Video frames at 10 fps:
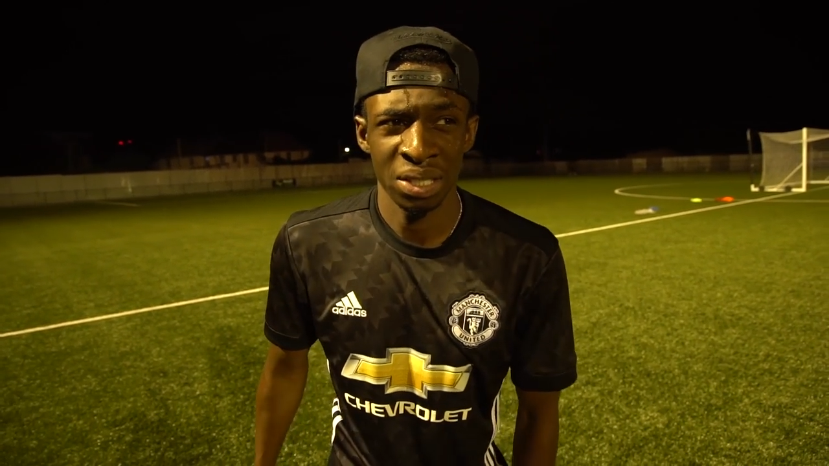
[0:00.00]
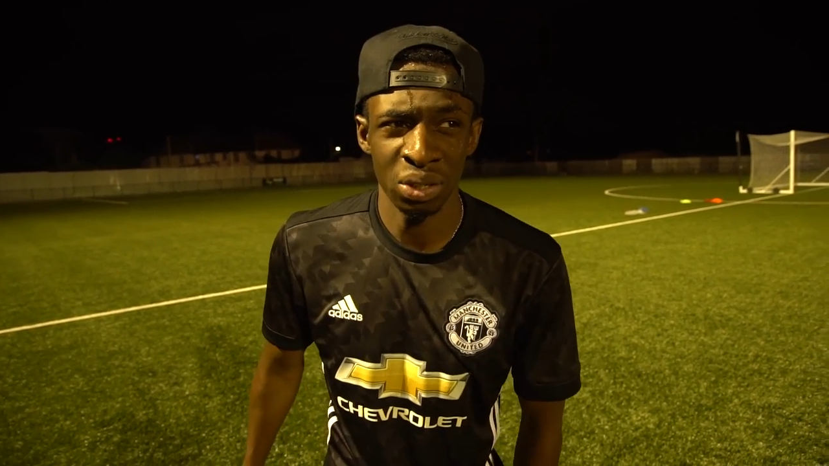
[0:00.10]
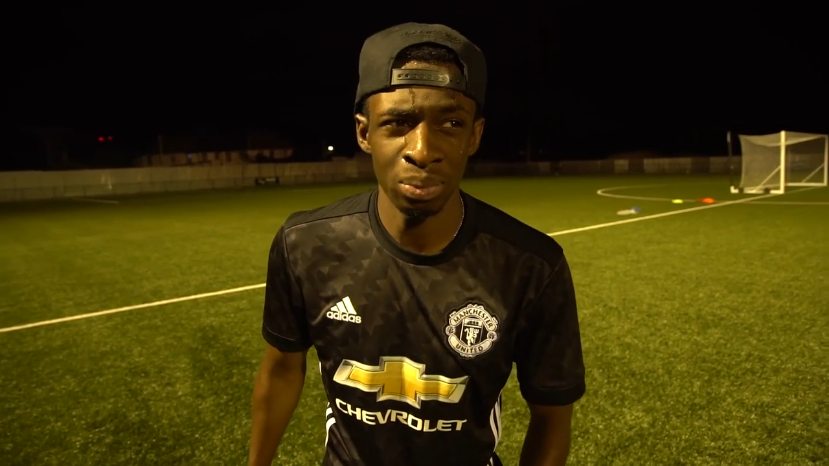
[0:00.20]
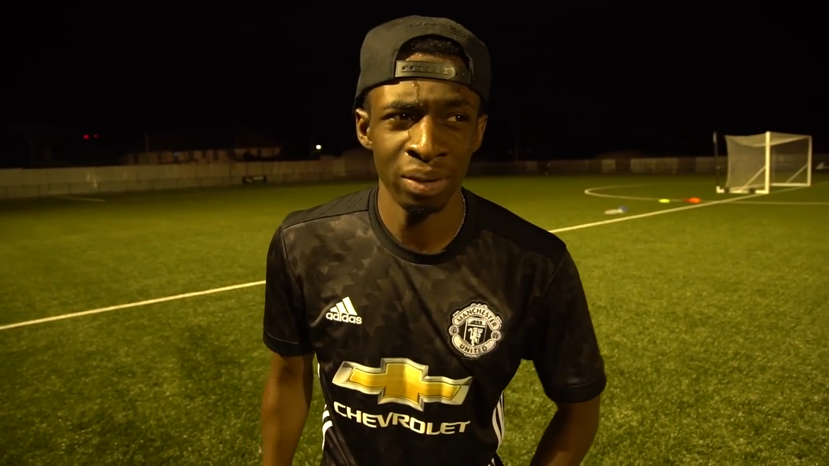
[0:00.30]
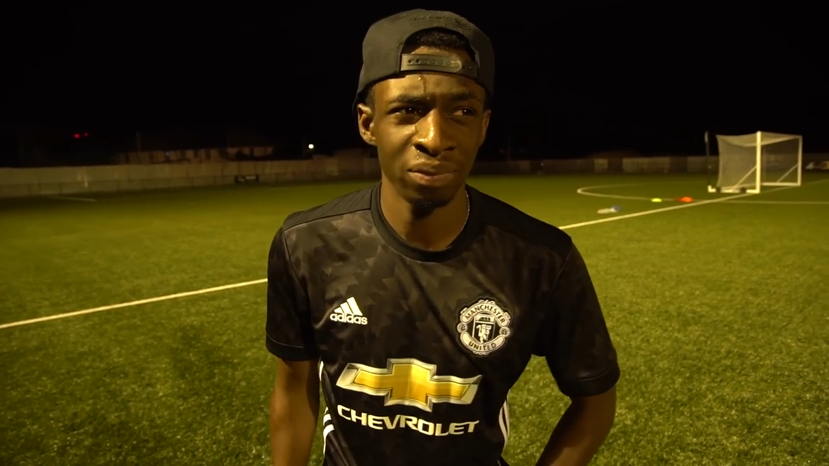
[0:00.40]

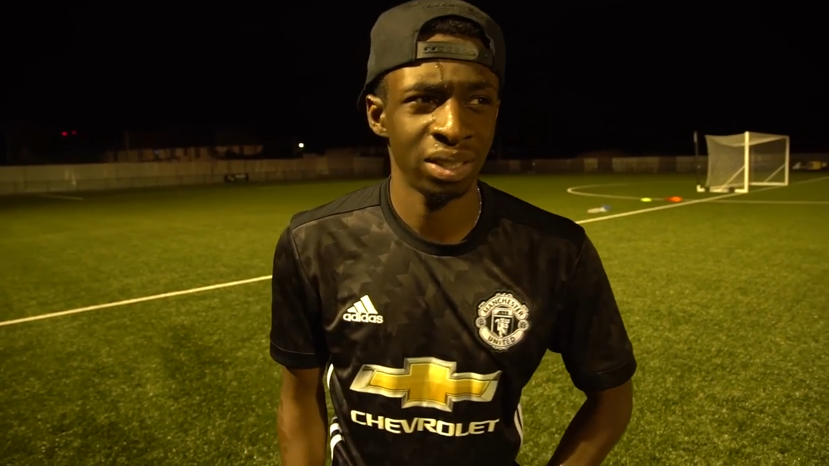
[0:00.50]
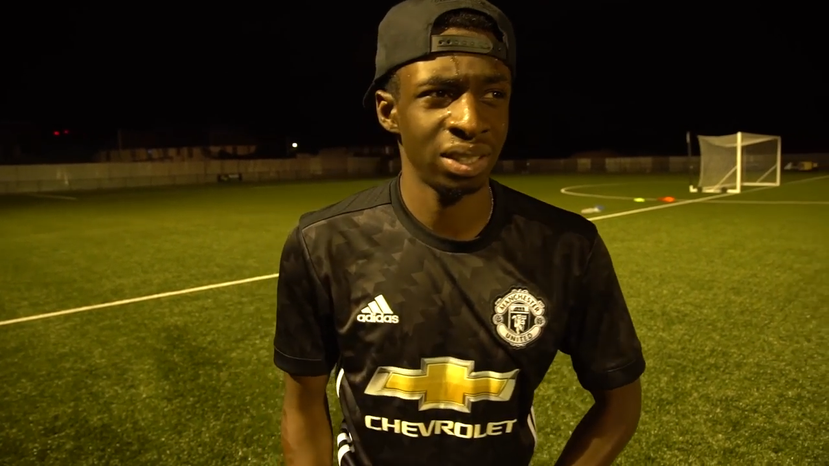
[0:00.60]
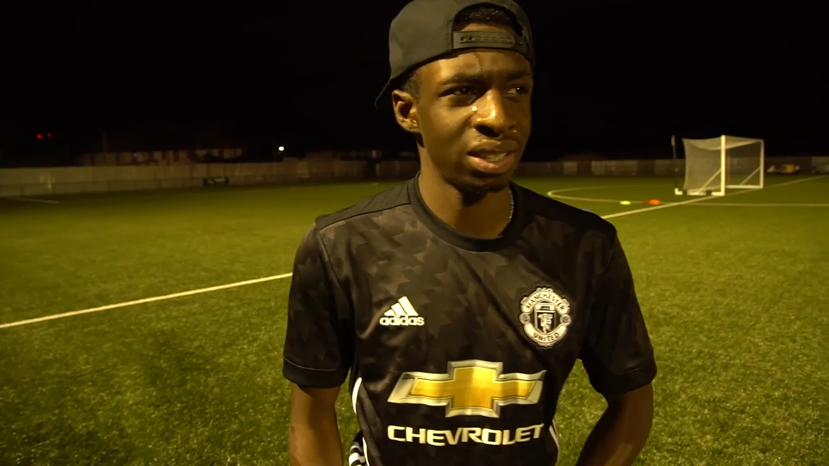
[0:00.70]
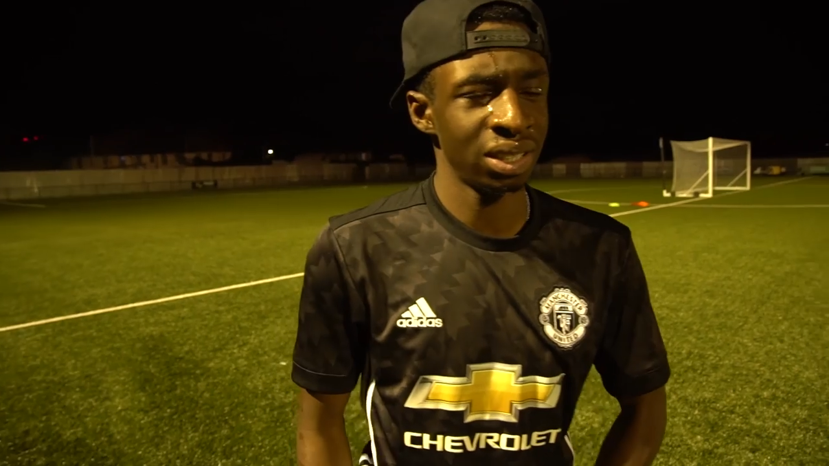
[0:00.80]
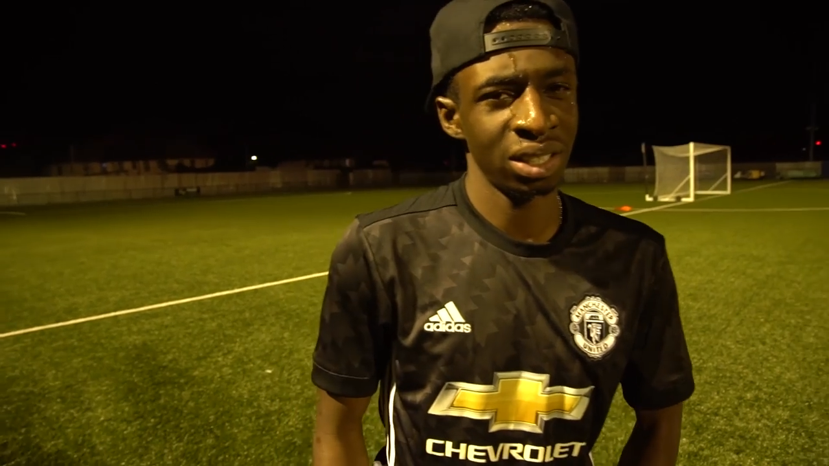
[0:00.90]
two months
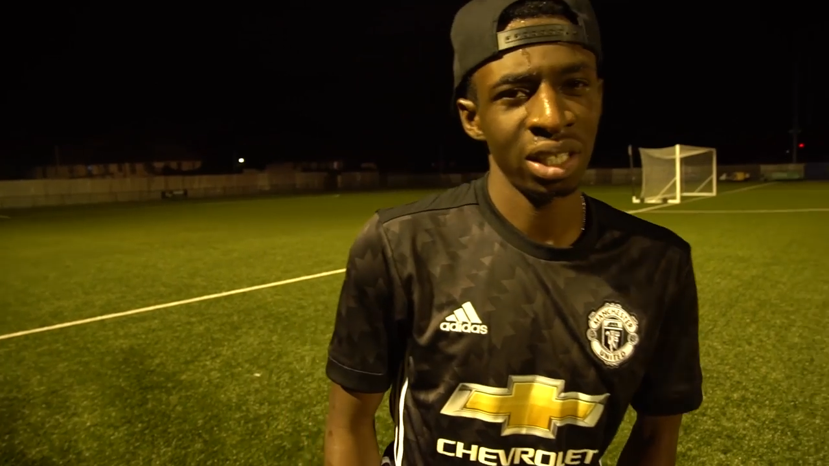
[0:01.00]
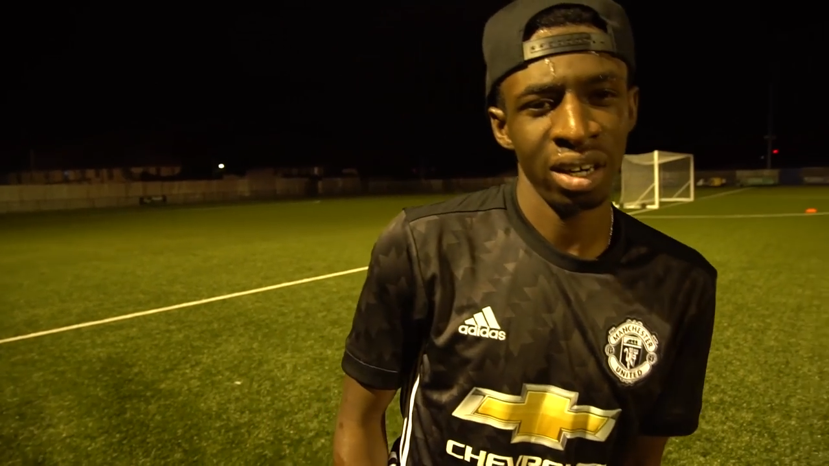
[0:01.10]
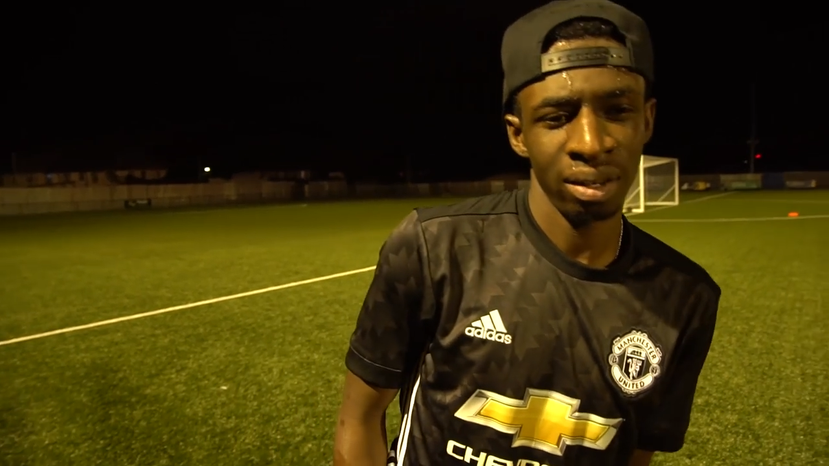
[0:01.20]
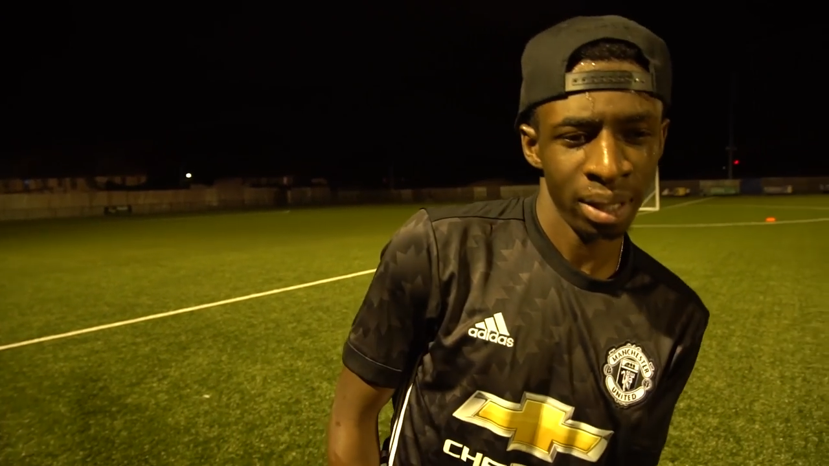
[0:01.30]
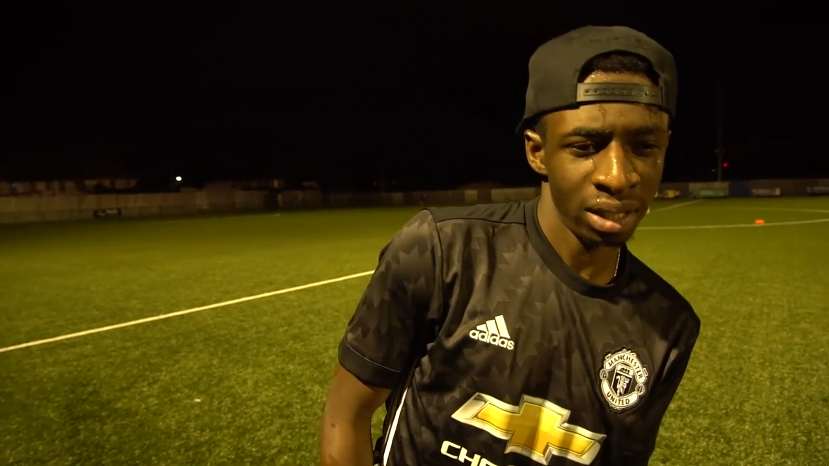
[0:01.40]
since the
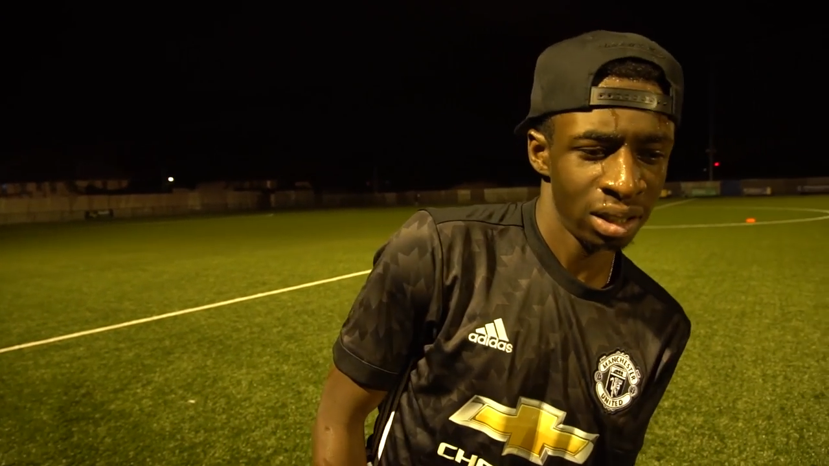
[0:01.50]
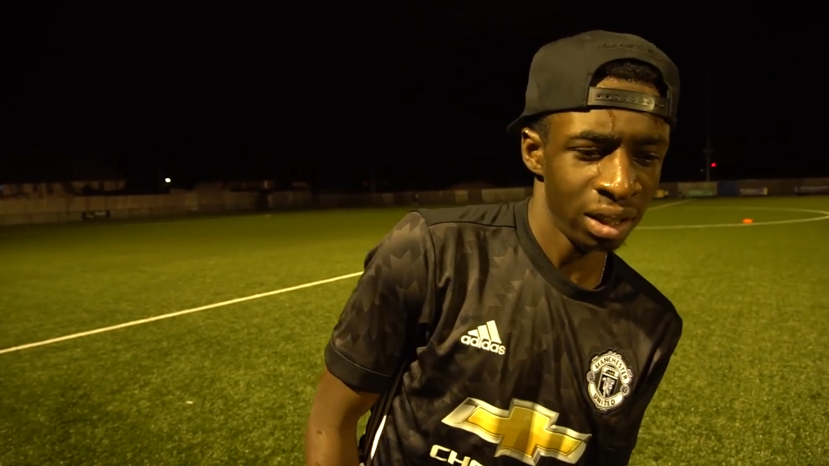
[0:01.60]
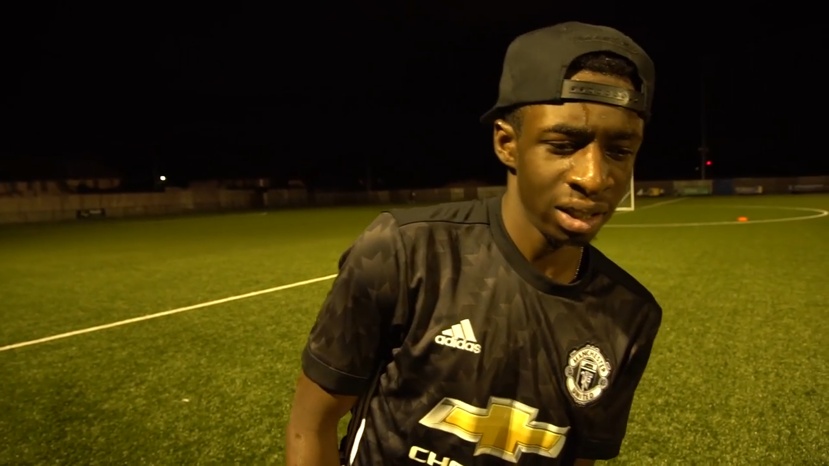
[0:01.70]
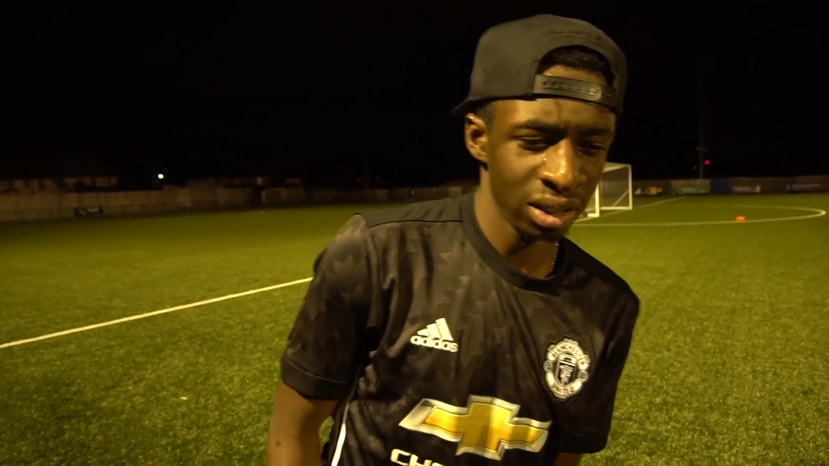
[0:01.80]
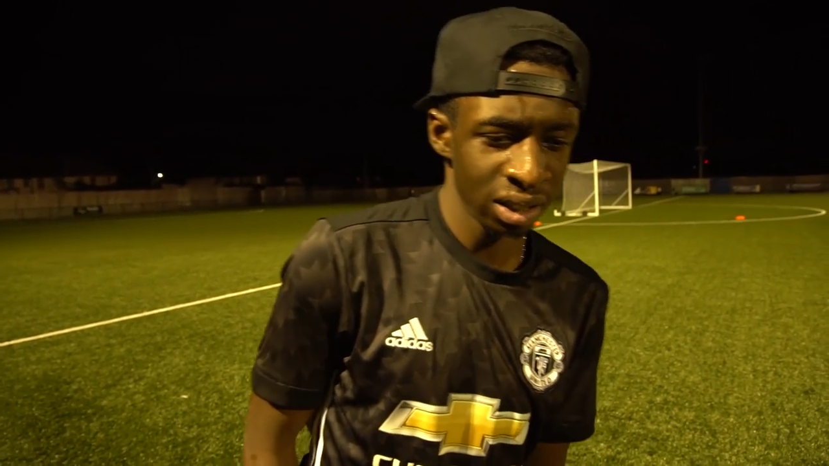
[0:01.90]
charity match, like I